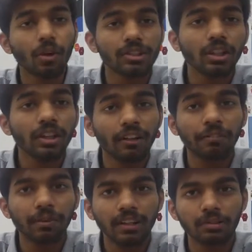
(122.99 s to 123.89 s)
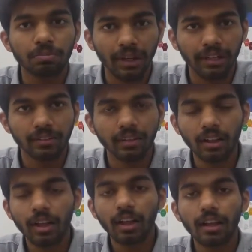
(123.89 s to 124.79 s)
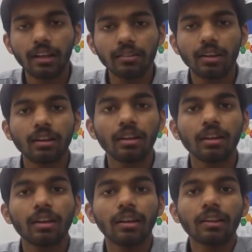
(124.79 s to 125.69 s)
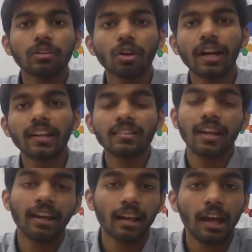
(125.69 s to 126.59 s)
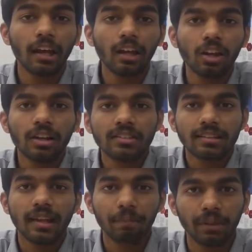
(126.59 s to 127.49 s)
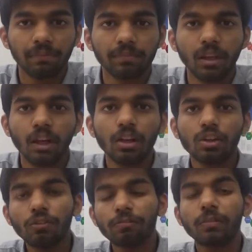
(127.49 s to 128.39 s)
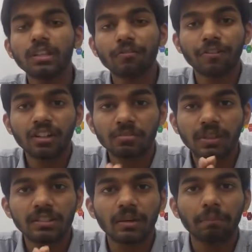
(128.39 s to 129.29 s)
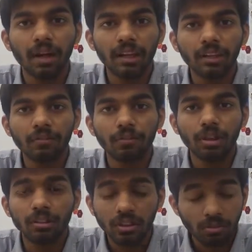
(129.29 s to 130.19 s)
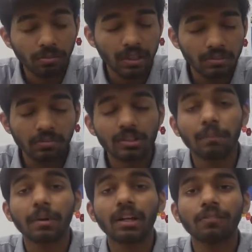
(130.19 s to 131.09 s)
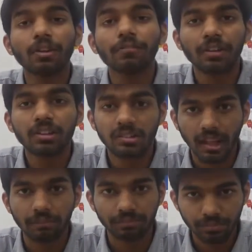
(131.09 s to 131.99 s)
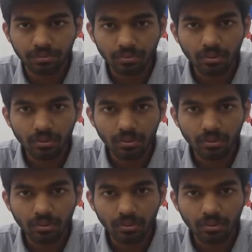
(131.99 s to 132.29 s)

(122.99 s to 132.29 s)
question on everybody's mind. Let's look at it as an analogous example. You first meet somebody for the first time,